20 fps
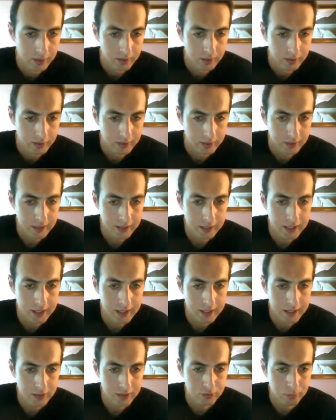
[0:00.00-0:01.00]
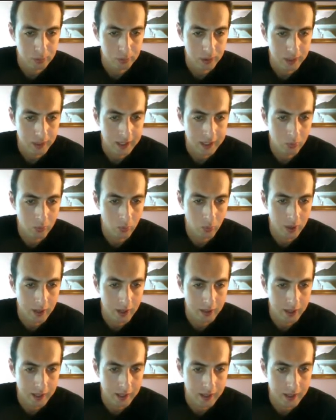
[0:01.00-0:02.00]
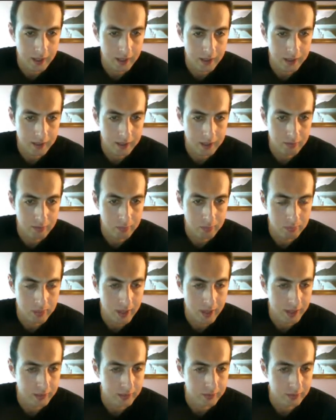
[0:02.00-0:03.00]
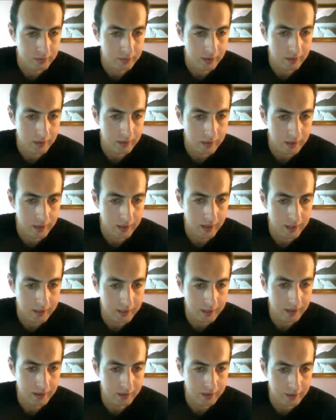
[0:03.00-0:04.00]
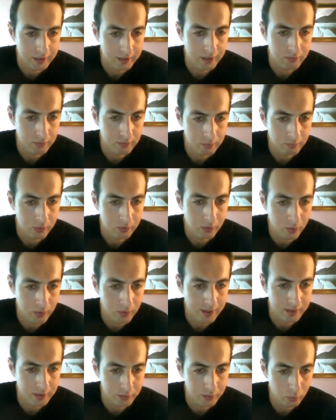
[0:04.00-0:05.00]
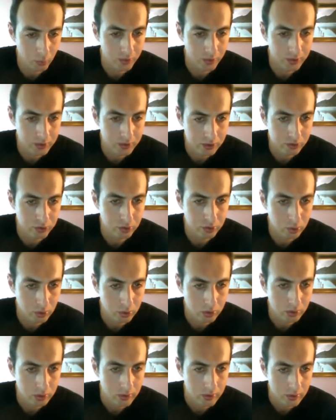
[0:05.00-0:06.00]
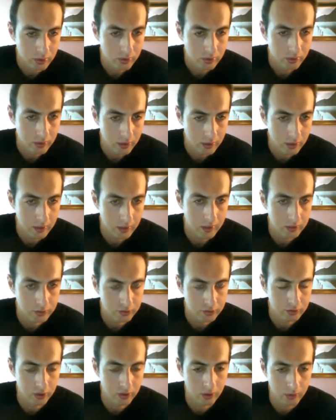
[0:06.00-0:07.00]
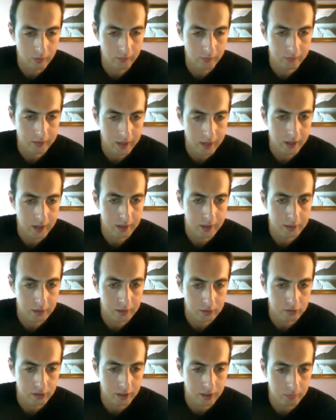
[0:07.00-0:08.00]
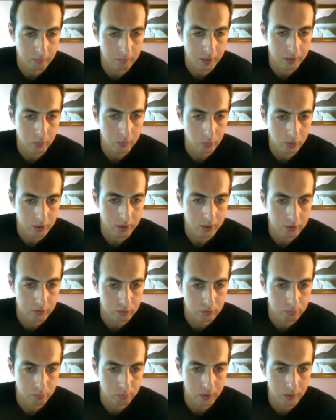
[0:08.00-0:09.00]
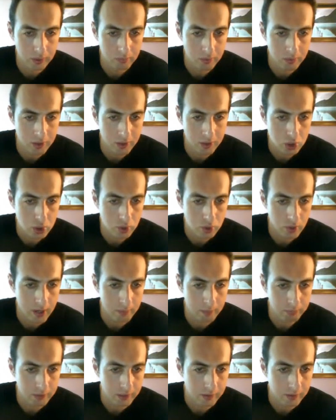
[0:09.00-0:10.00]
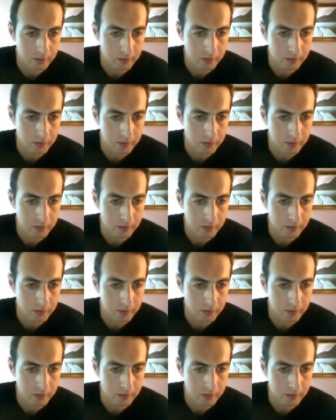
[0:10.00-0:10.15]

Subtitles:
He is playing well. I gotta give him that. I gotta give him credit where it's due. So yeah, it looks like my rook is pretty much trapped here.